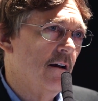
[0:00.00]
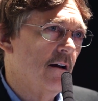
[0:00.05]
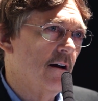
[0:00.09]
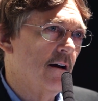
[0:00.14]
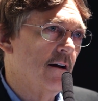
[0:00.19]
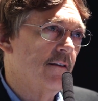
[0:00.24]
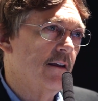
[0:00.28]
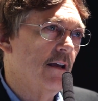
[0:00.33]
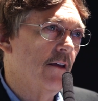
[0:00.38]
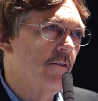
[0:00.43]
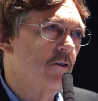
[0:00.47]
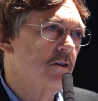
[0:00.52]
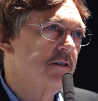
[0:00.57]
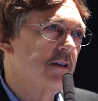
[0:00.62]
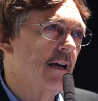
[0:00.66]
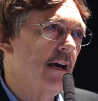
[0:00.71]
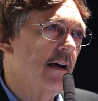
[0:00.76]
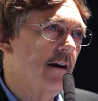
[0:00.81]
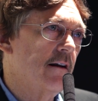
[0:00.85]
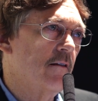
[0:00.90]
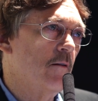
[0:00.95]
The other
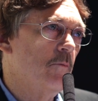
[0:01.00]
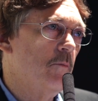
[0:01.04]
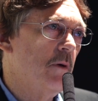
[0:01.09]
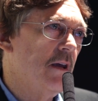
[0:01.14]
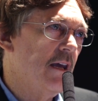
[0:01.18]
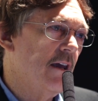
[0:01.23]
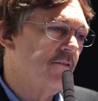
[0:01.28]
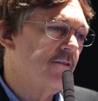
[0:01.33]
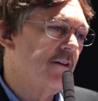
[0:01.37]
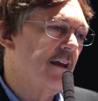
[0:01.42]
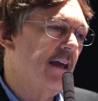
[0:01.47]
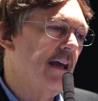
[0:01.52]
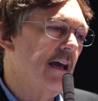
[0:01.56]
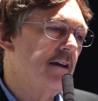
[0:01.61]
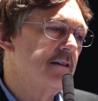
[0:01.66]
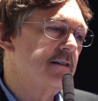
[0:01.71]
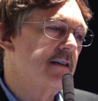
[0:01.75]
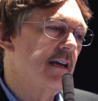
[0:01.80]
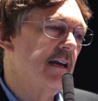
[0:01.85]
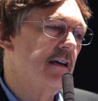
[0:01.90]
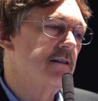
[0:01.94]
side of the PSA
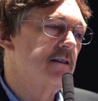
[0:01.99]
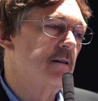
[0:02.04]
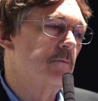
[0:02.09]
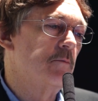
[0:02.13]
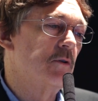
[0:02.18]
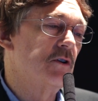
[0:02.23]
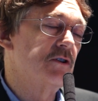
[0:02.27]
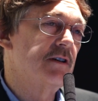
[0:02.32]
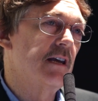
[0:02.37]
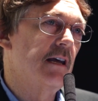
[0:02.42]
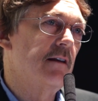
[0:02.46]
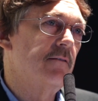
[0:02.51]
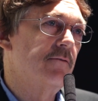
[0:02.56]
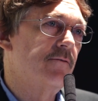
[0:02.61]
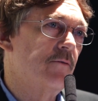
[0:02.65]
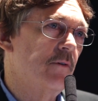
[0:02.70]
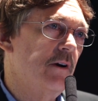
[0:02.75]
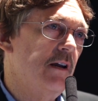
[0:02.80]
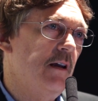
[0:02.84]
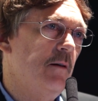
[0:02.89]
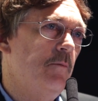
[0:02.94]
assay is the percent
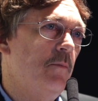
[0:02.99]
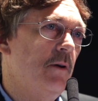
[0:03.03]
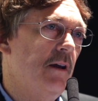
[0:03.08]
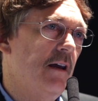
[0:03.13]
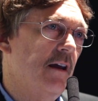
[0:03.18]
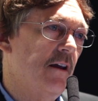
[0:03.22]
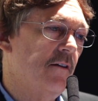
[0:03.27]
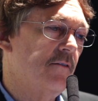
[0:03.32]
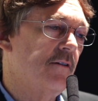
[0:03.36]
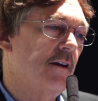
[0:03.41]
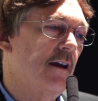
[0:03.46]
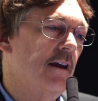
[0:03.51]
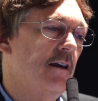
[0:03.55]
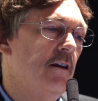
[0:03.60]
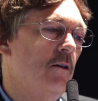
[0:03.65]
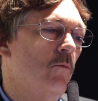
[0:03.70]
free PSA.